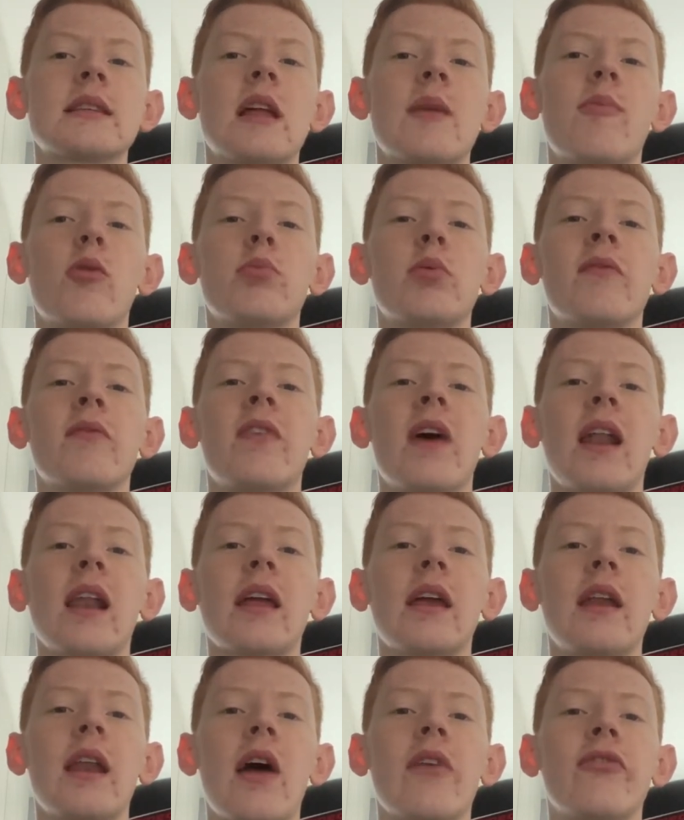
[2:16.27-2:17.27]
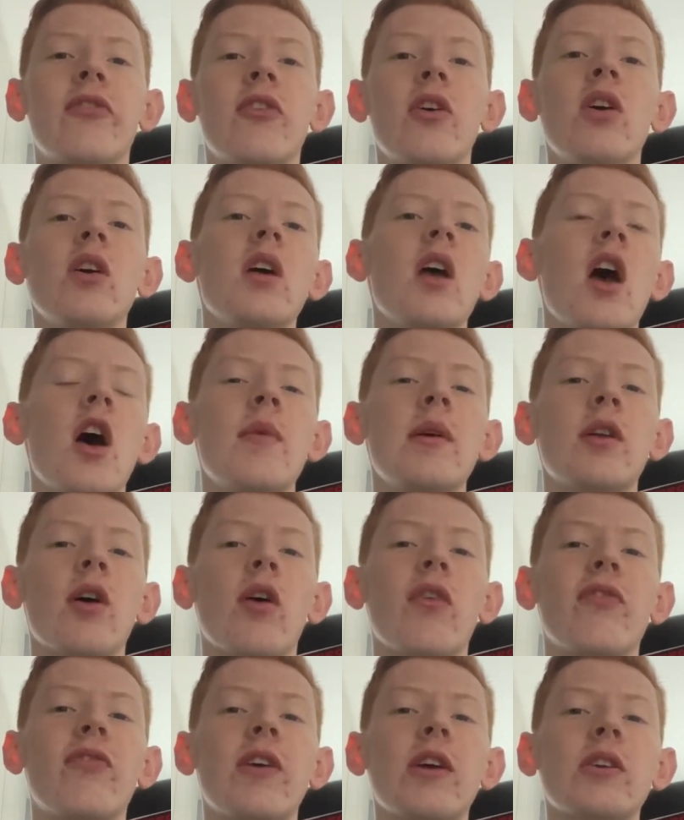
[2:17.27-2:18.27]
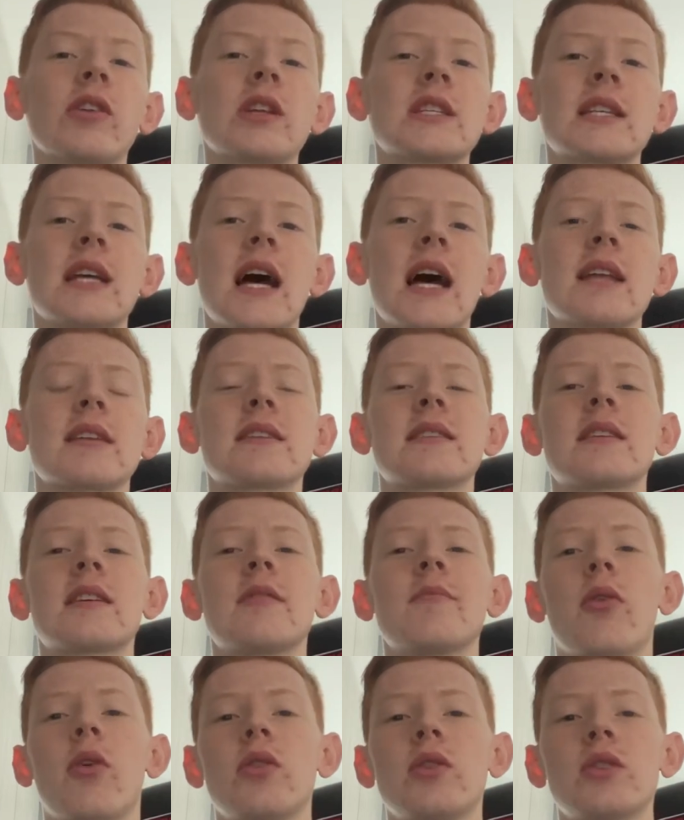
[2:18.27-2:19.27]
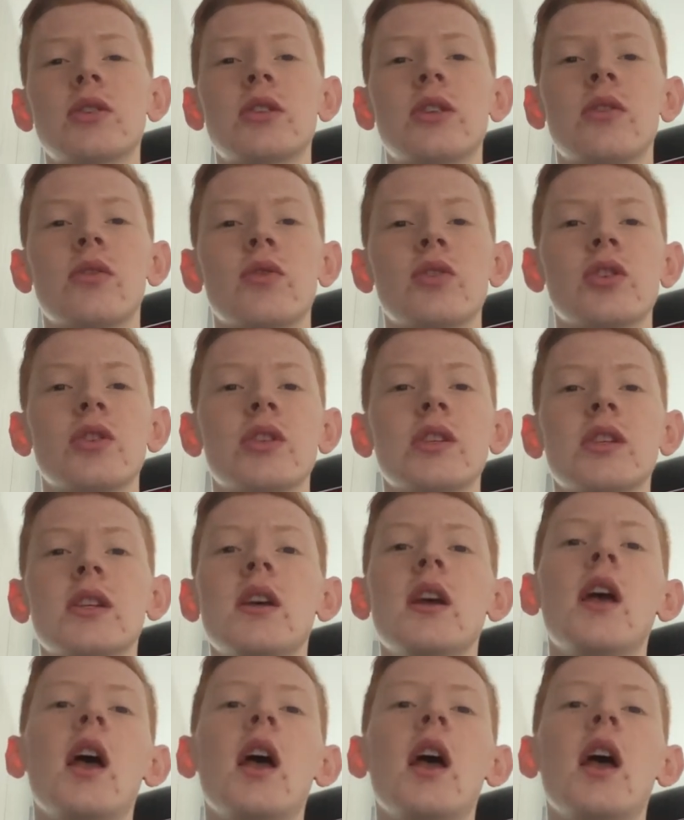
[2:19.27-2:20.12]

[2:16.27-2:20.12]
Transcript: they put up a valiant effort amid off-field uncertainty and points deductions.